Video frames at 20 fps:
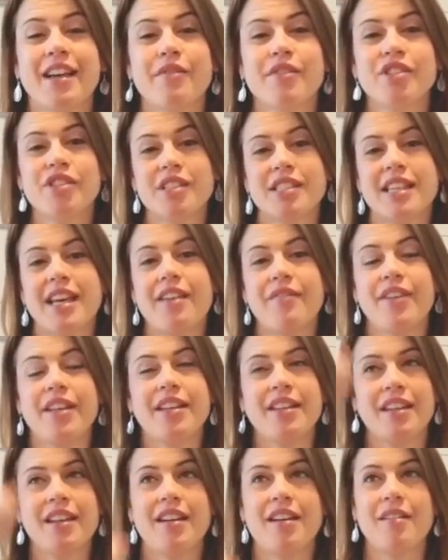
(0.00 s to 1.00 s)
I was just
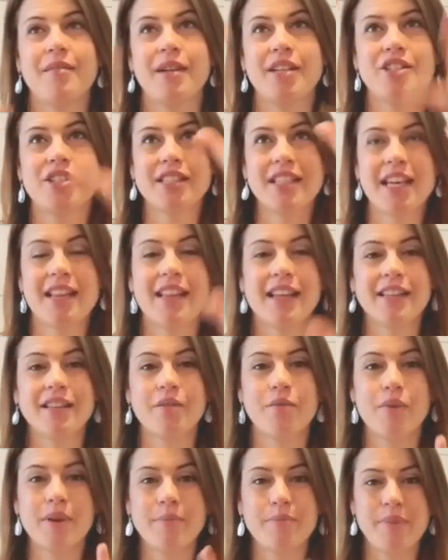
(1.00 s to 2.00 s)
having, I just had like the
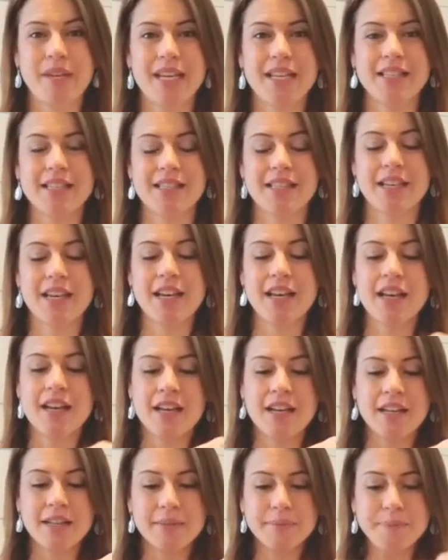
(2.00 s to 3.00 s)
one piece
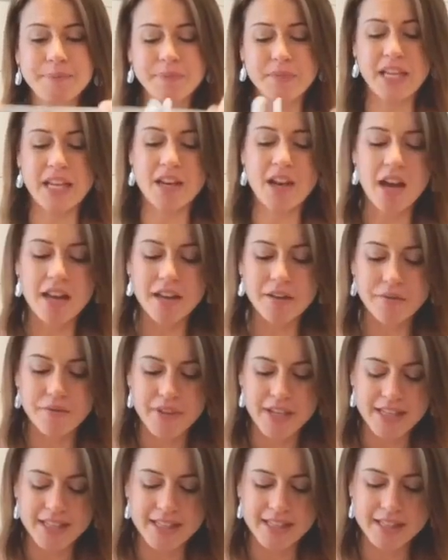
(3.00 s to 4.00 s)
and none of
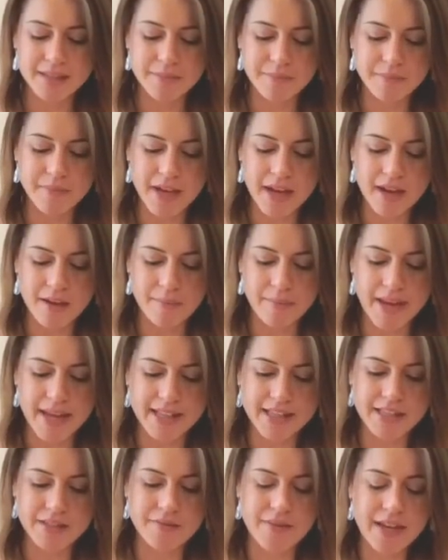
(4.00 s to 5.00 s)
his
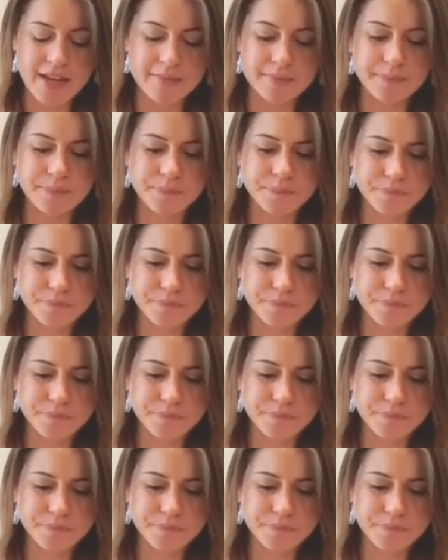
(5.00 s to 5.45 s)
pants fit.